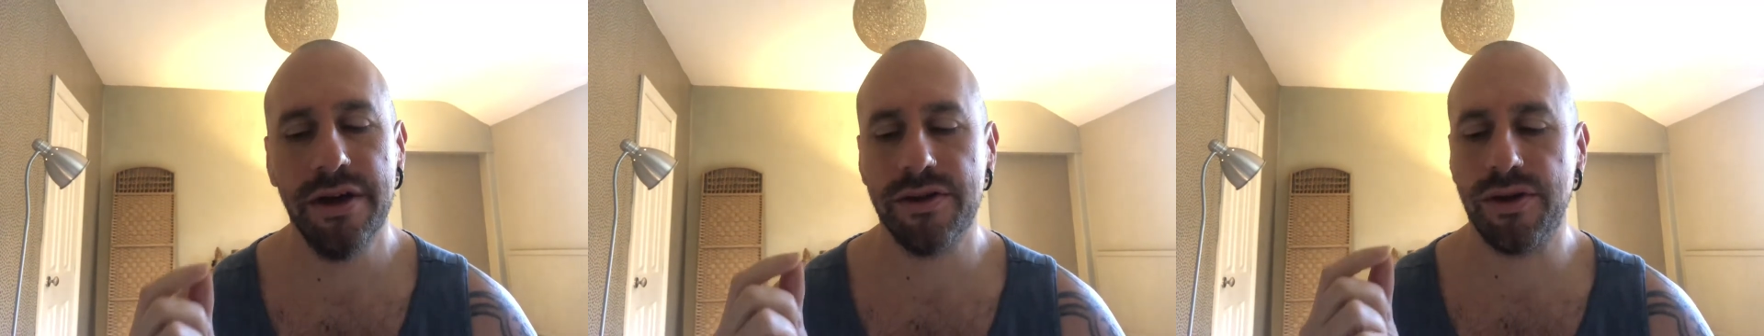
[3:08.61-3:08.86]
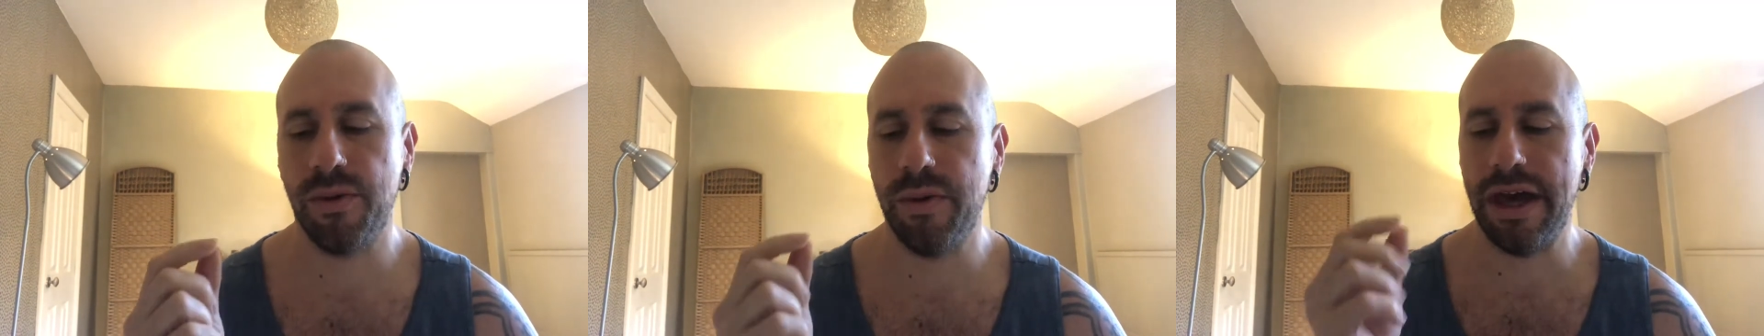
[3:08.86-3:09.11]

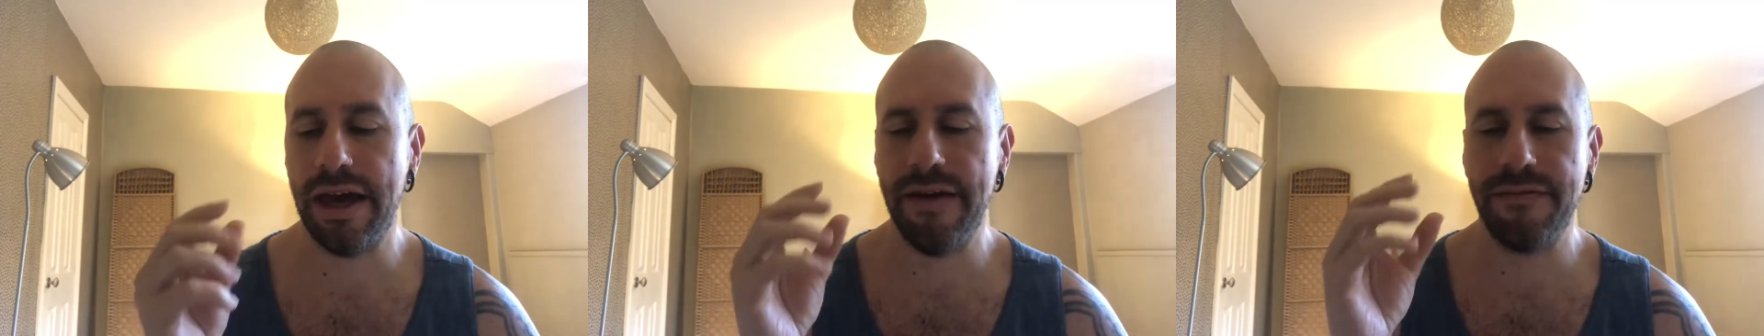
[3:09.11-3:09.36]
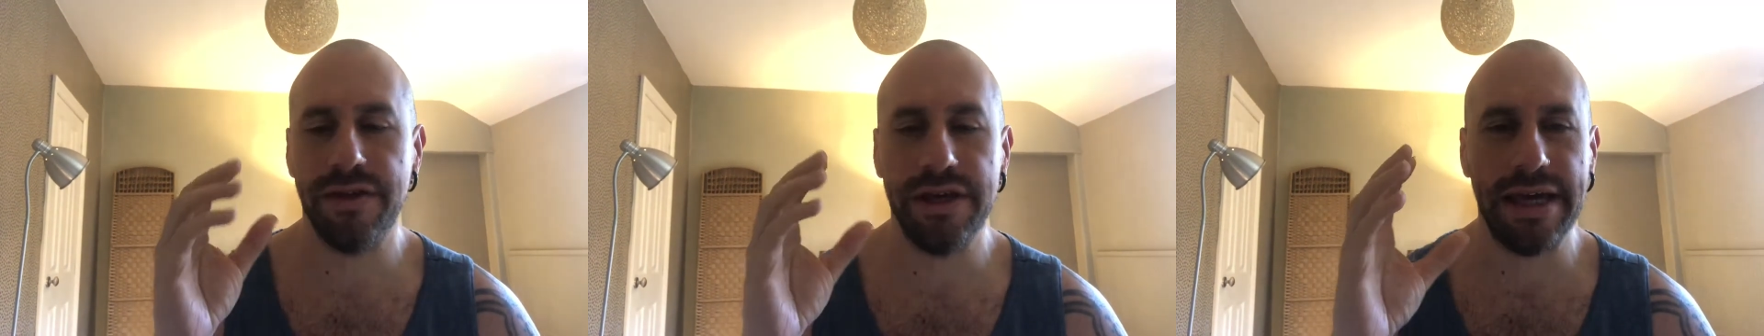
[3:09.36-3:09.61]
So
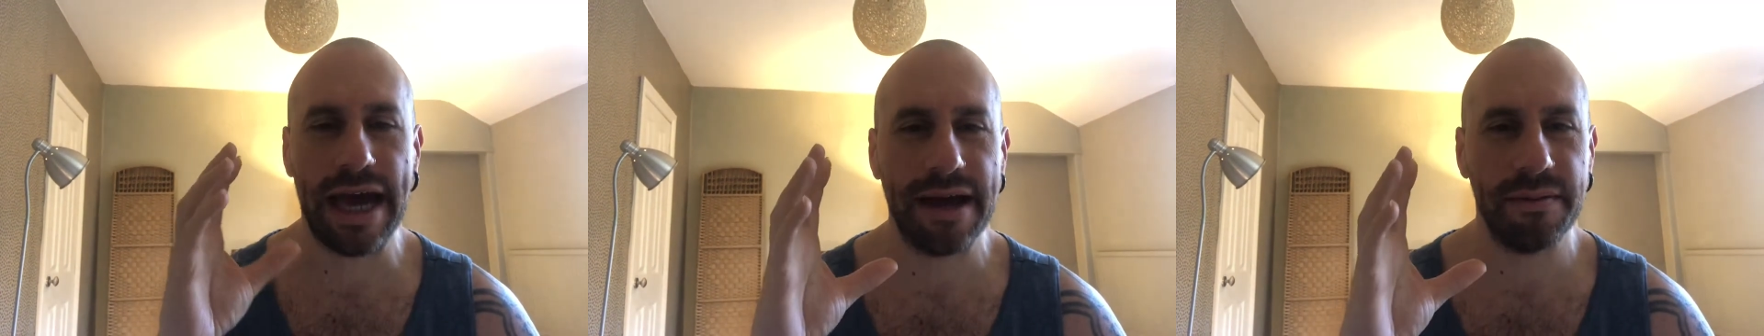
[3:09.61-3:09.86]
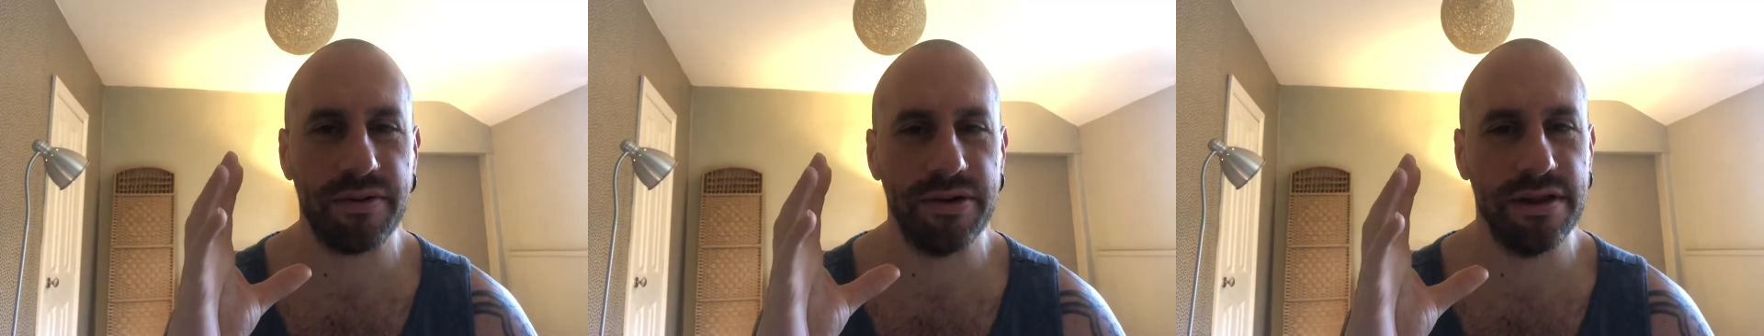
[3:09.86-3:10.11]
if the
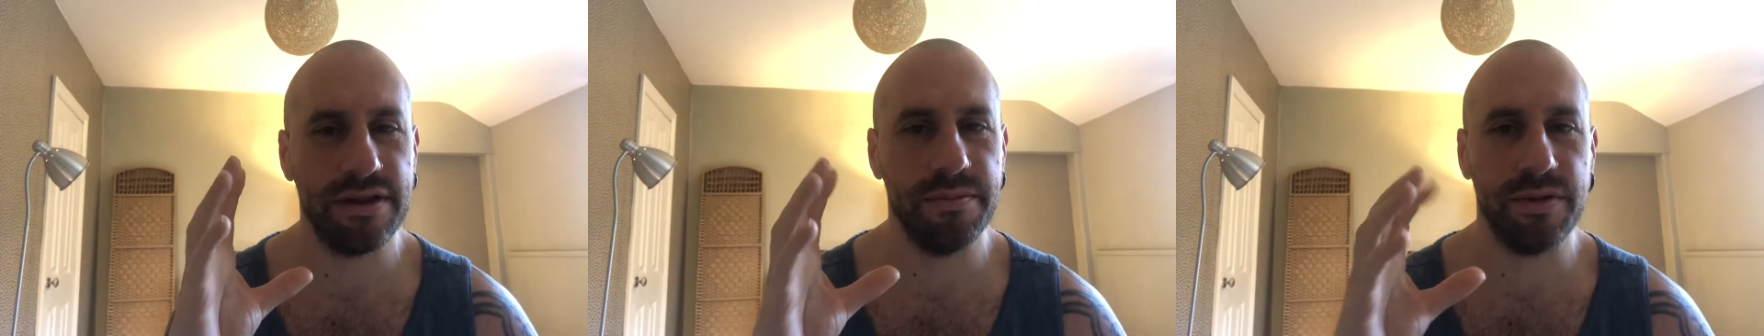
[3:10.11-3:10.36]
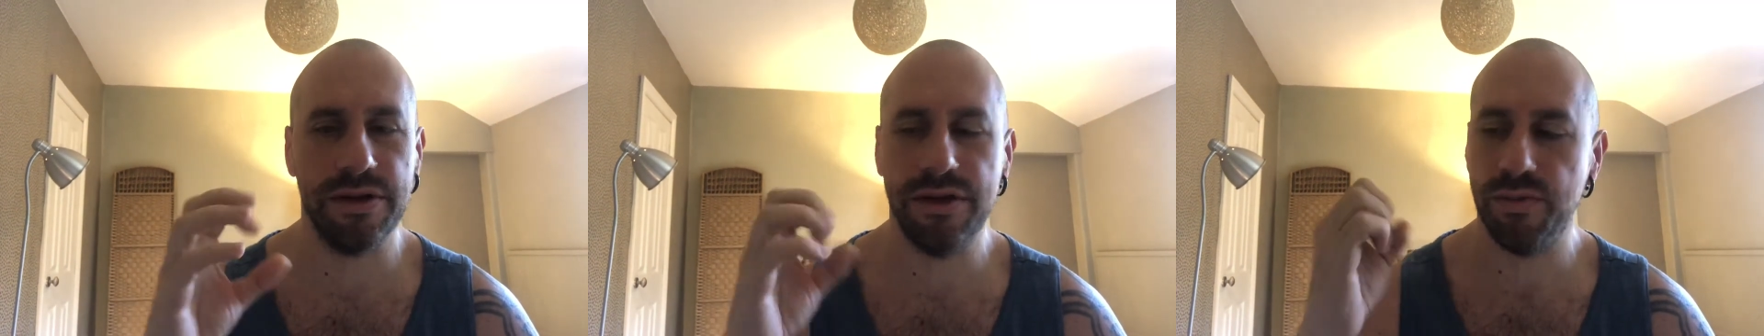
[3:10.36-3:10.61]
Yang
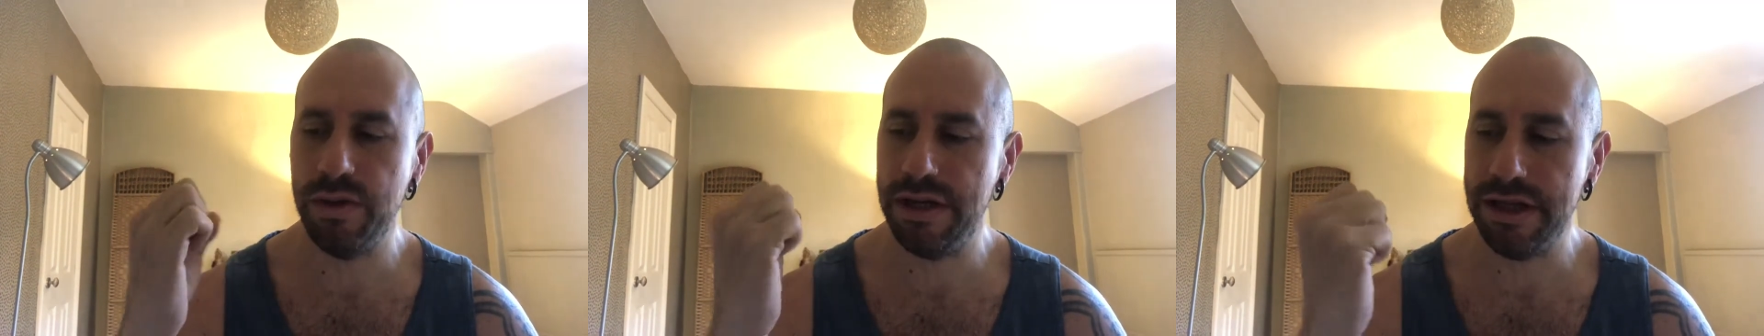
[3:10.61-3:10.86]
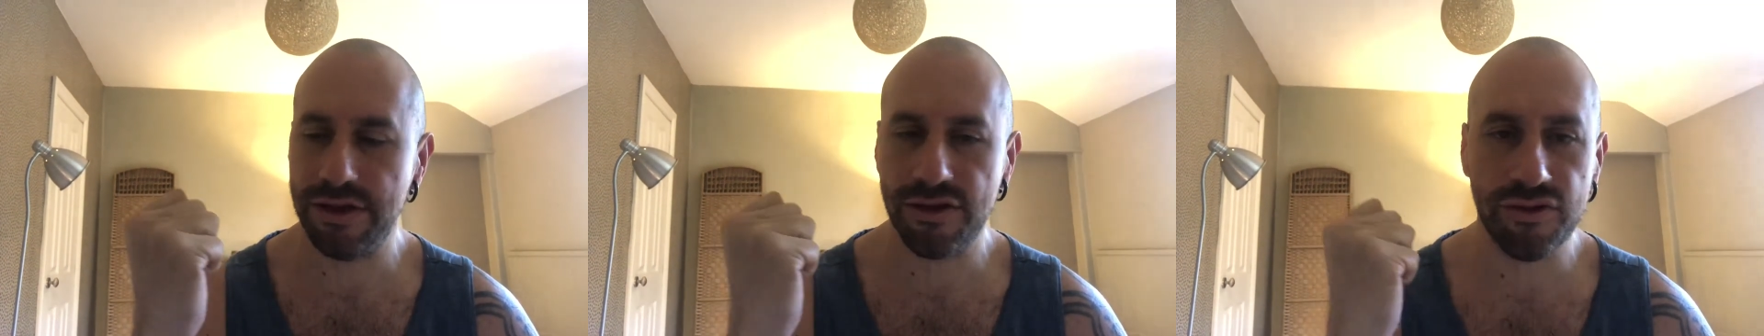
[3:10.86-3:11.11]
principle is we
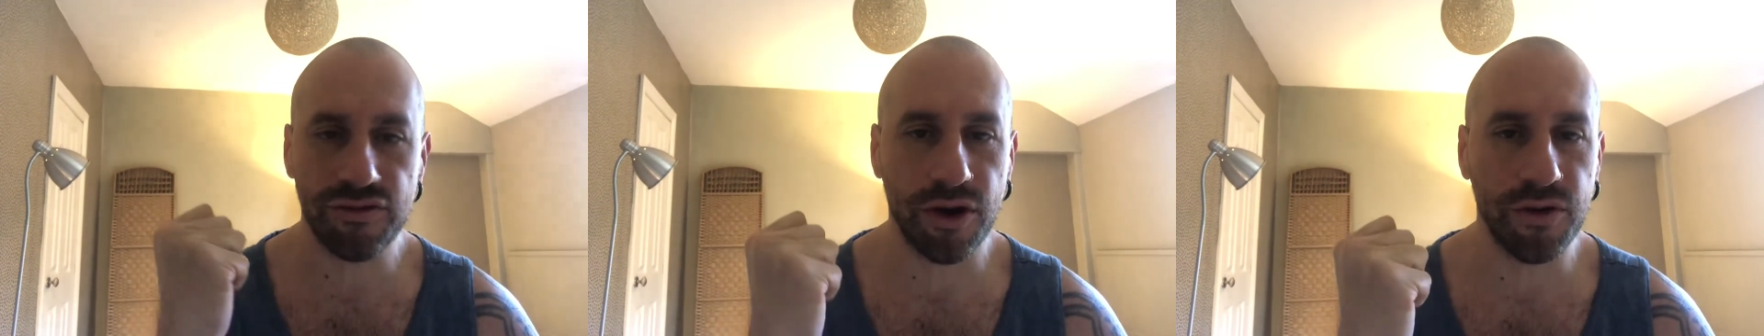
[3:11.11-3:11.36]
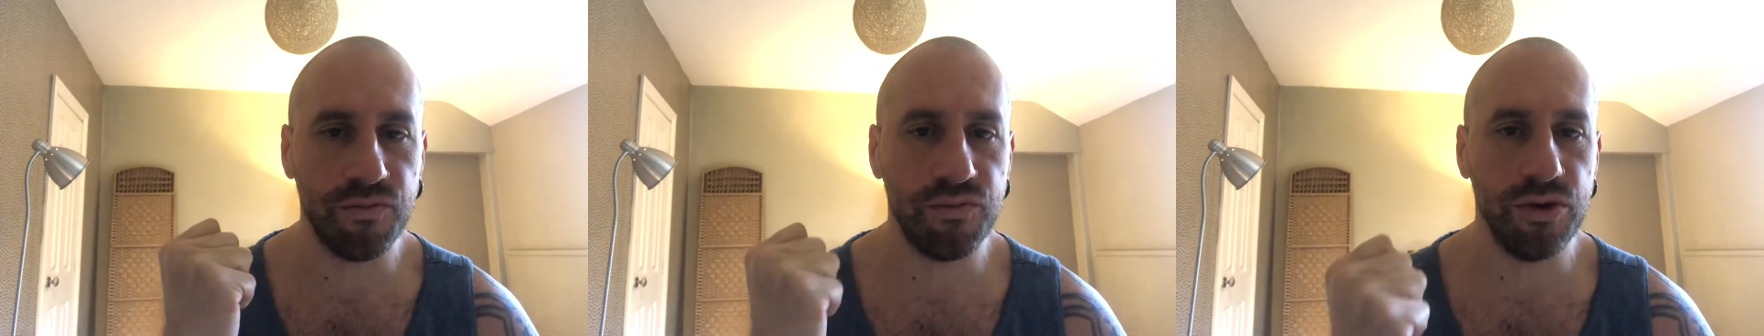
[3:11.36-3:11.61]
need
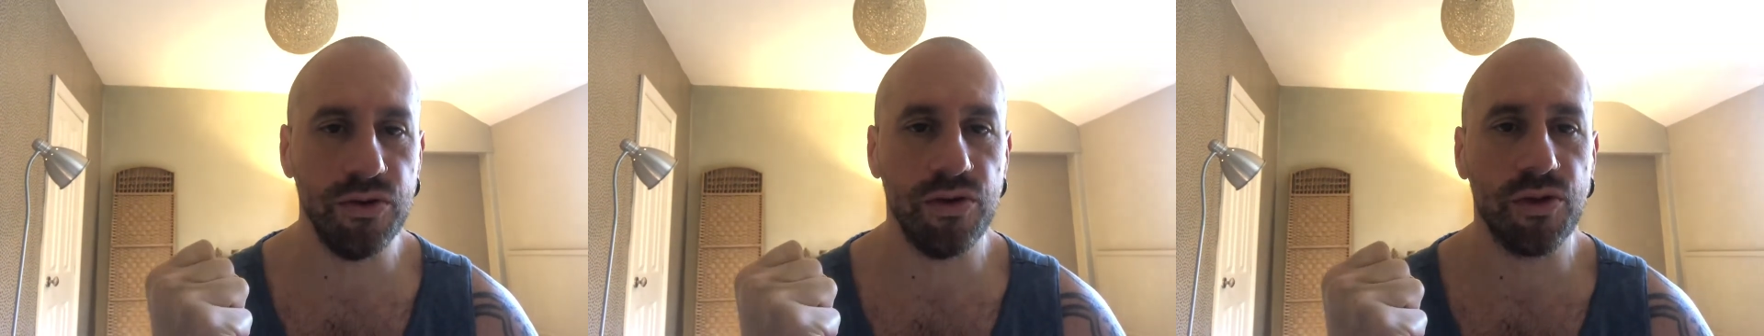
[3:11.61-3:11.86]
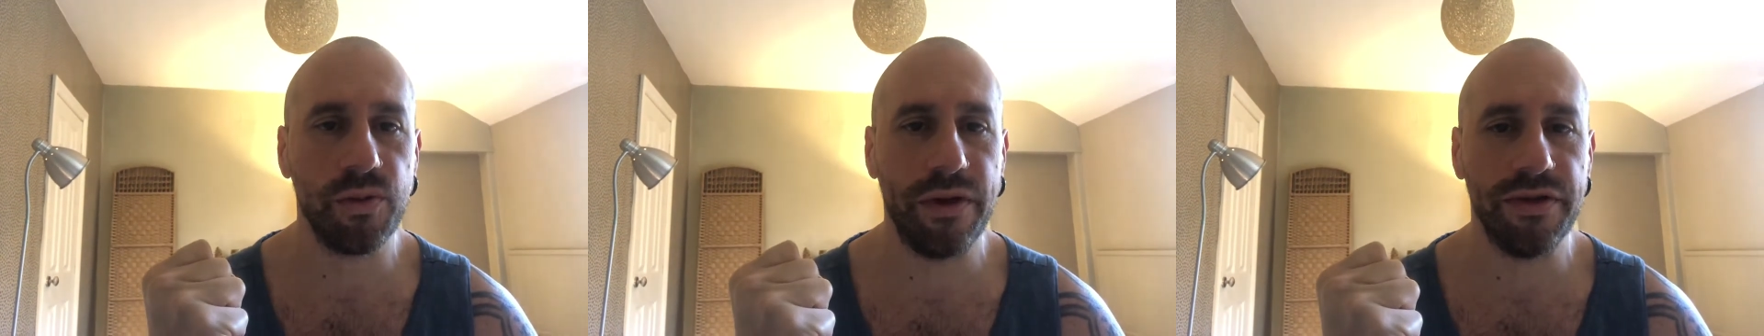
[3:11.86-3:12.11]
strong
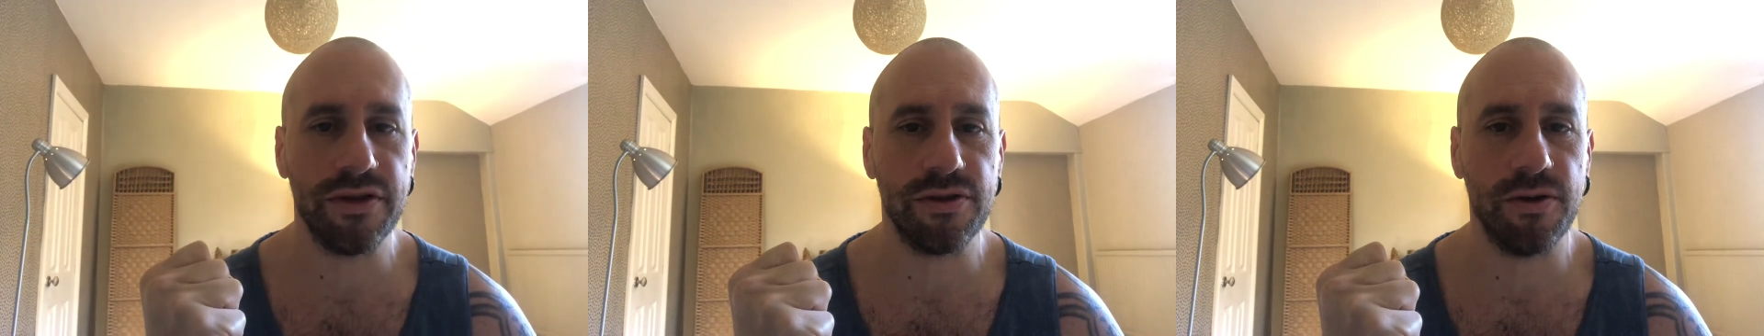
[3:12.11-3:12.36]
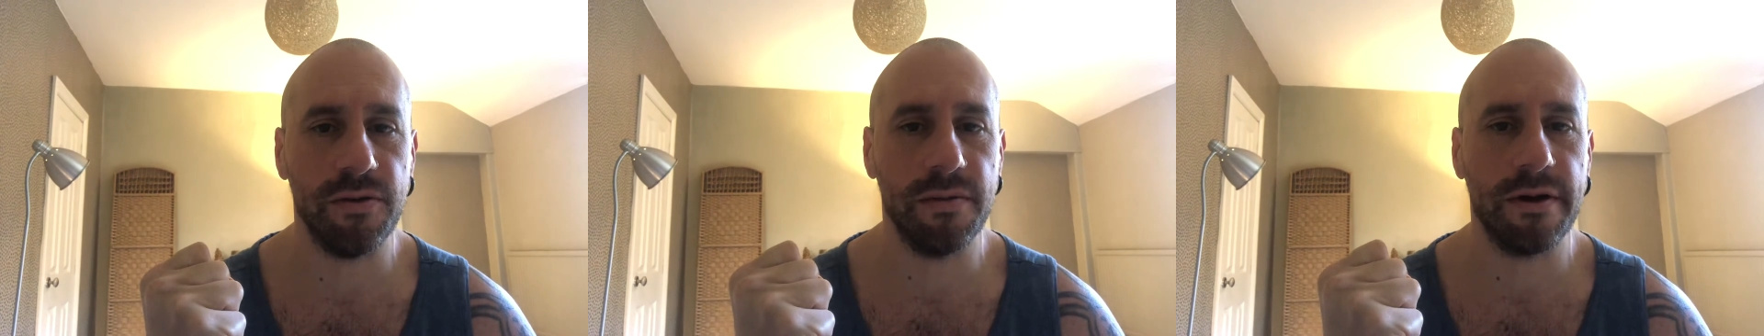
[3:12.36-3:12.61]
roots when the
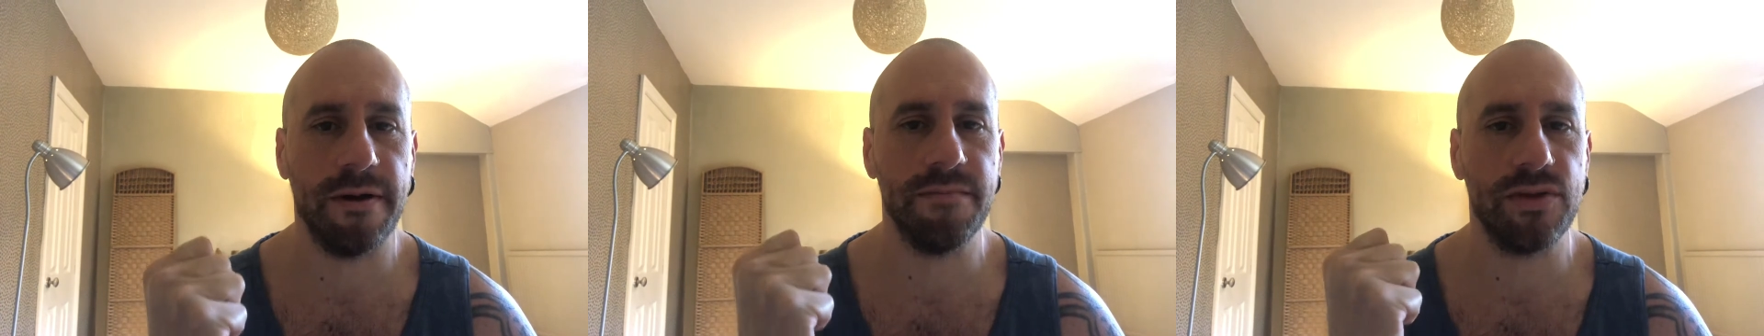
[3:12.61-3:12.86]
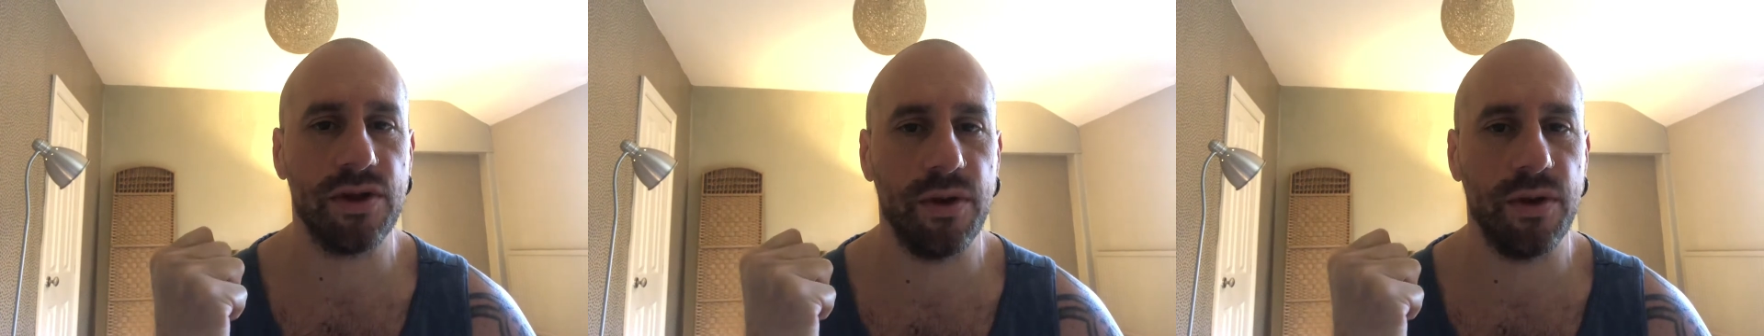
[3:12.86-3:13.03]
storm comes,